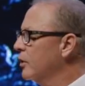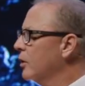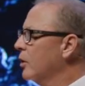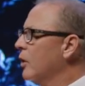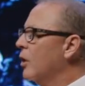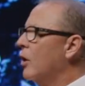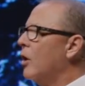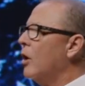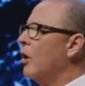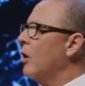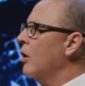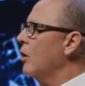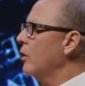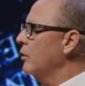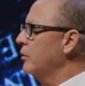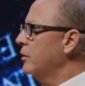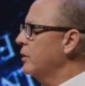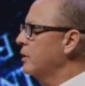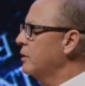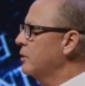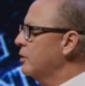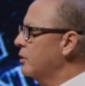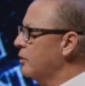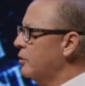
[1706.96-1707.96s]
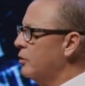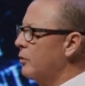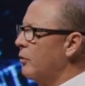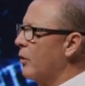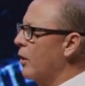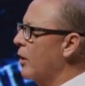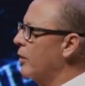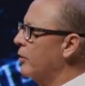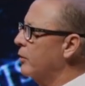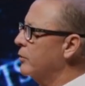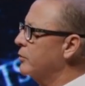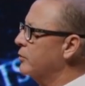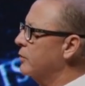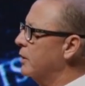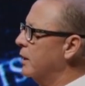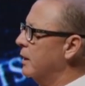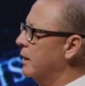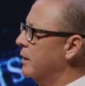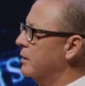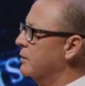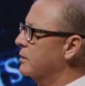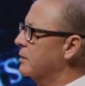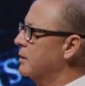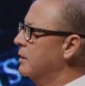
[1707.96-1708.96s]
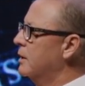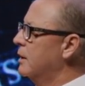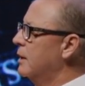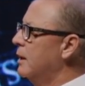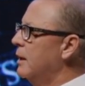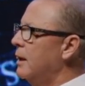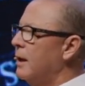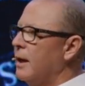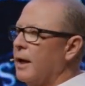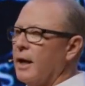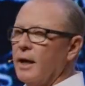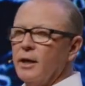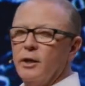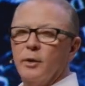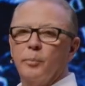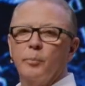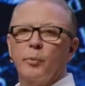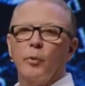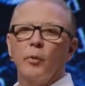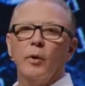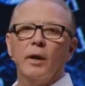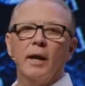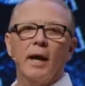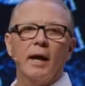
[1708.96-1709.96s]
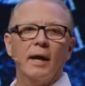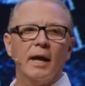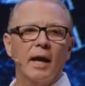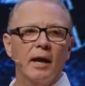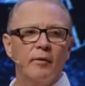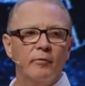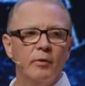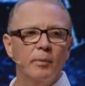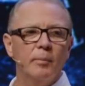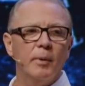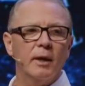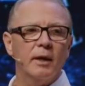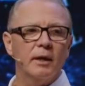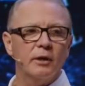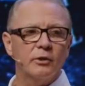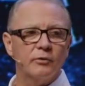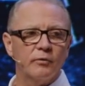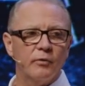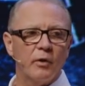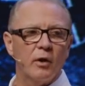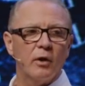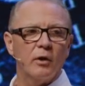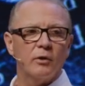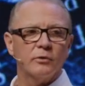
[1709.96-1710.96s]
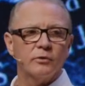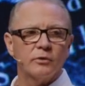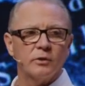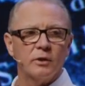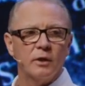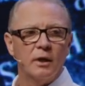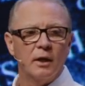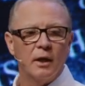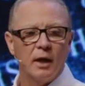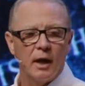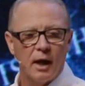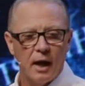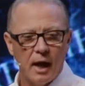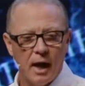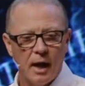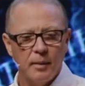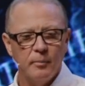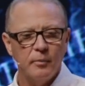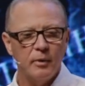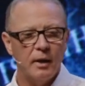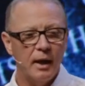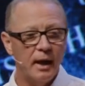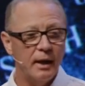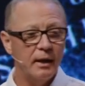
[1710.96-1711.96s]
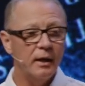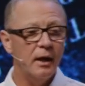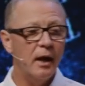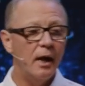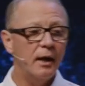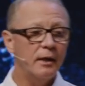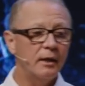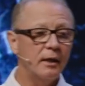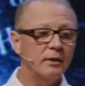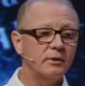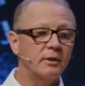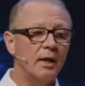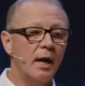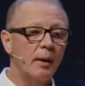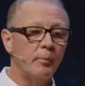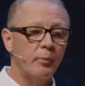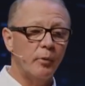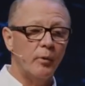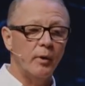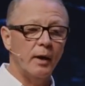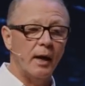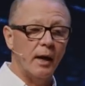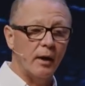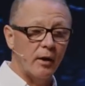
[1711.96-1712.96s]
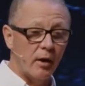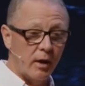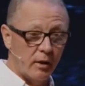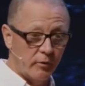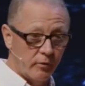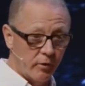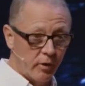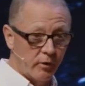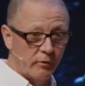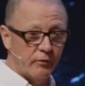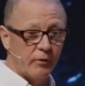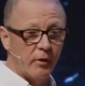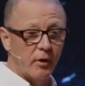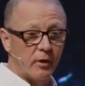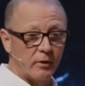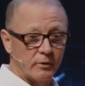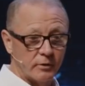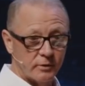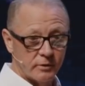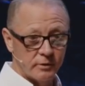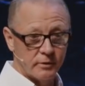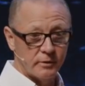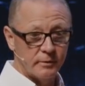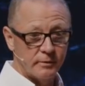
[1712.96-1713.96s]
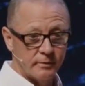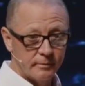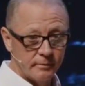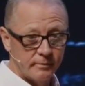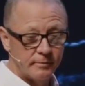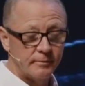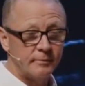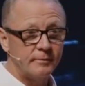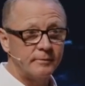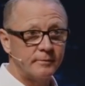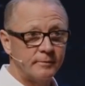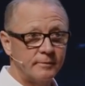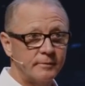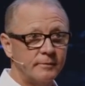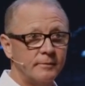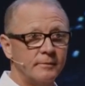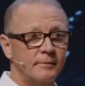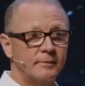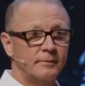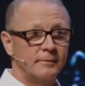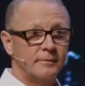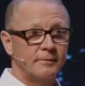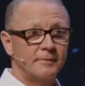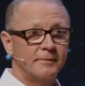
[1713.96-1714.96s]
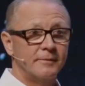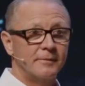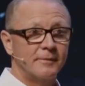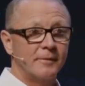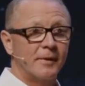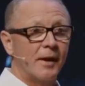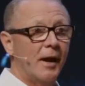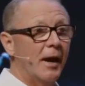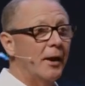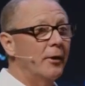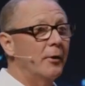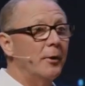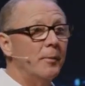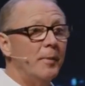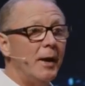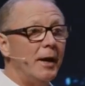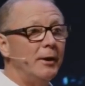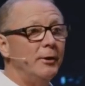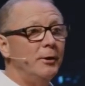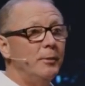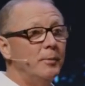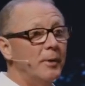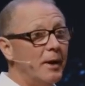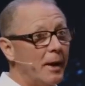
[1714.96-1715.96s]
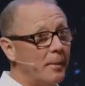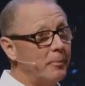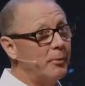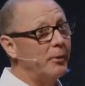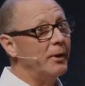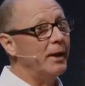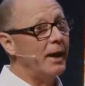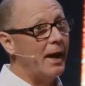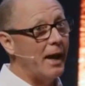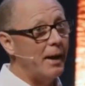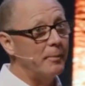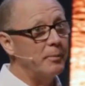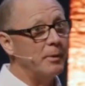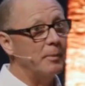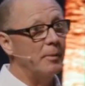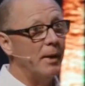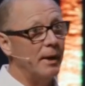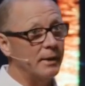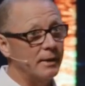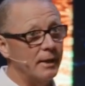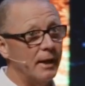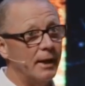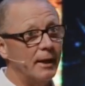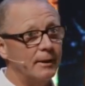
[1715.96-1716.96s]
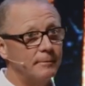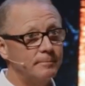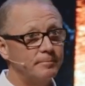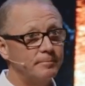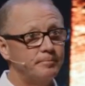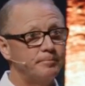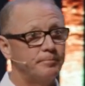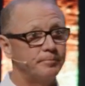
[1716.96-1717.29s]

they're called to do all those things and to point out everybody's faults. I'm glad God does not point out all of our faults. I don't know about you, but I'm pretty happy about that.